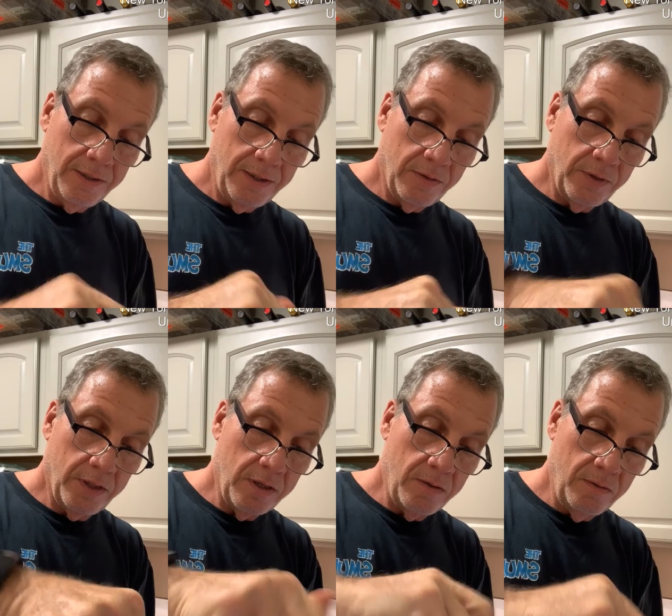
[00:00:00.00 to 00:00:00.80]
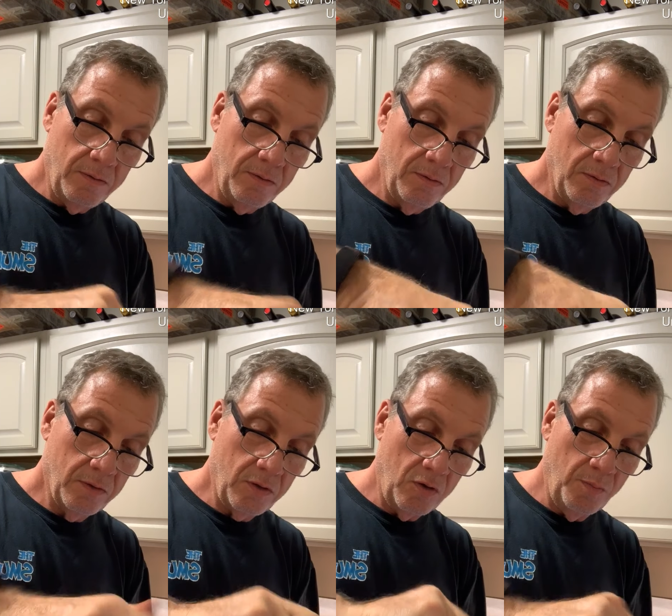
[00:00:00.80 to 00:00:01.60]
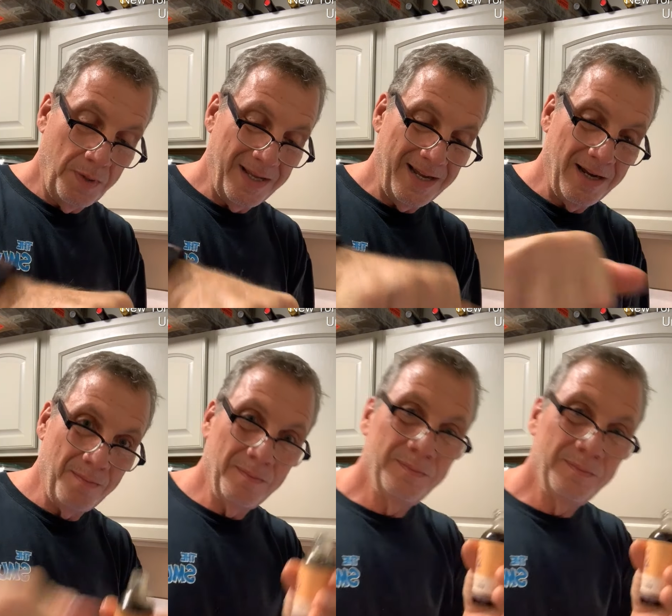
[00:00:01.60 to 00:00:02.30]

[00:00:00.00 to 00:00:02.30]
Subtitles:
There we go. Open that up.